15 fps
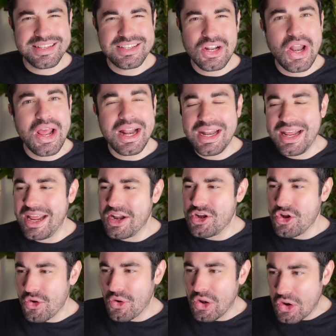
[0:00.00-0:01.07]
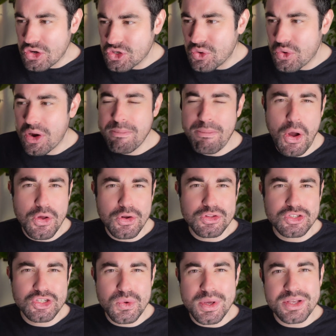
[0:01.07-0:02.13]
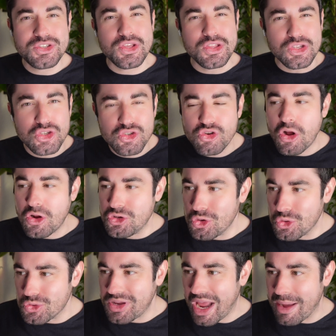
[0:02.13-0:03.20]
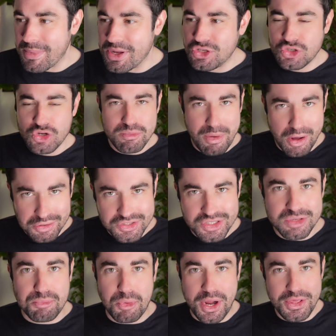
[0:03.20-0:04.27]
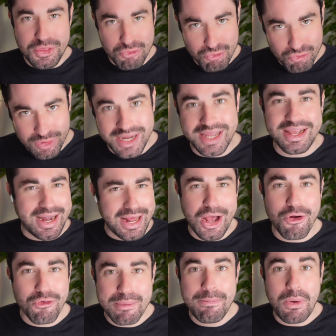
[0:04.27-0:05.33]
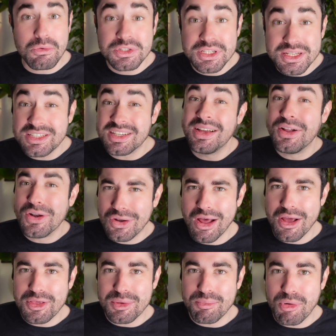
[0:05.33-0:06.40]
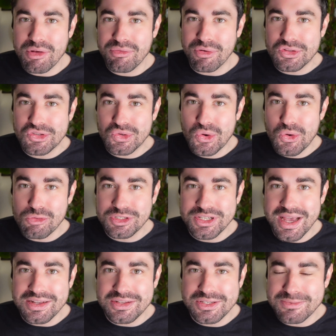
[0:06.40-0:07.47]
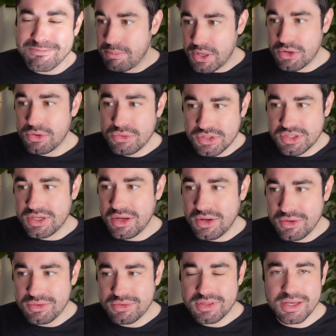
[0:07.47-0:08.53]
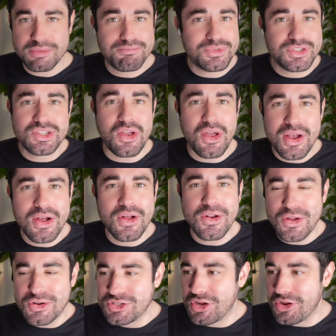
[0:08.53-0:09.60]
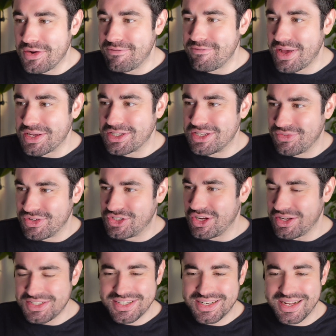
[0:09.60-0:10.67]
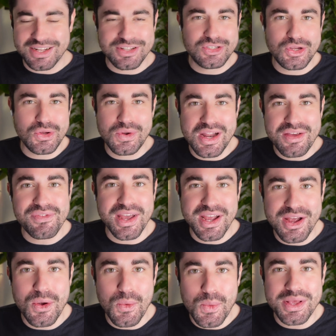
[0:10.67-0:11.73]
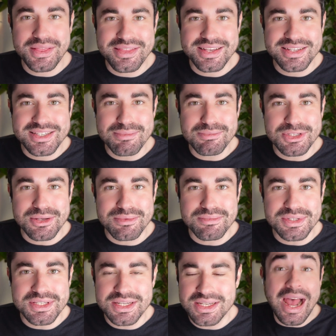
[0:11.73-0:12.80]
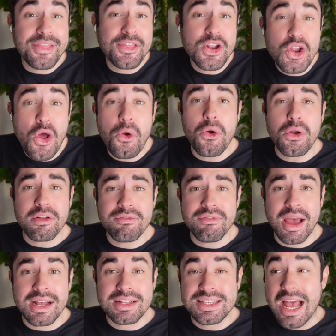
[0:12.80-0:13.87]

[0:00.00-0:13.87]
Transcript: There's a likely neurological component to it, so the structural damage to parts of the brain that regulate our impulses, like the prefrontal cortex, but also the psychological effects of adjusting to living with these symptoms and the knock-on effect